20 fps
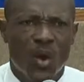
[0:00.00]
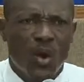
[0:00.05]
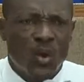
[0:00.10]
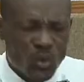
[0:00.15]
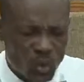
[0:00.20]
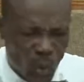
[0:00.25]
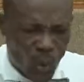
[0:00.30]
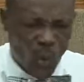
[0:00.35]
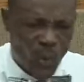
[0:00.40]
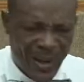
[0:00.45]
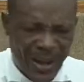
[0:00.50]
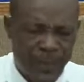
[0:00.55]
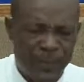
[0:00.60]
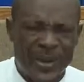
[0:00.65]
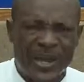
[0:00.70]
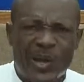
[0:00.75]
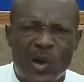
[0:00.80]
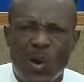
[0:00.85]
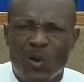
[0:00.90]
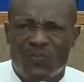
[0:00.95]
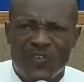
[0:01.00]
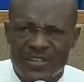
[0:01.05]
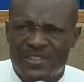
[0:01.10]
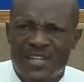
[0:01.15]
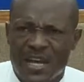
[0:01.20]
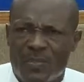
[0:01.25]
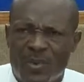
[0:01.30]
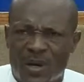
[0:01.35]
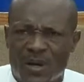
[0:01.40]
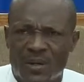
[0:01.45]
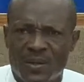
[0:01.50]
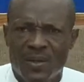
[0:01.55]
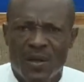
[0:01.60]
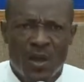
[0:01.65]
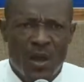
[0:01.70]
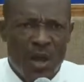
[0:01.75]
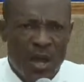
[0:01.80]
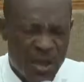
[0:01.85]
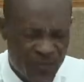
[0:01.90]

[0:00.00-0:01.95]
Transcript: do not be comfortable if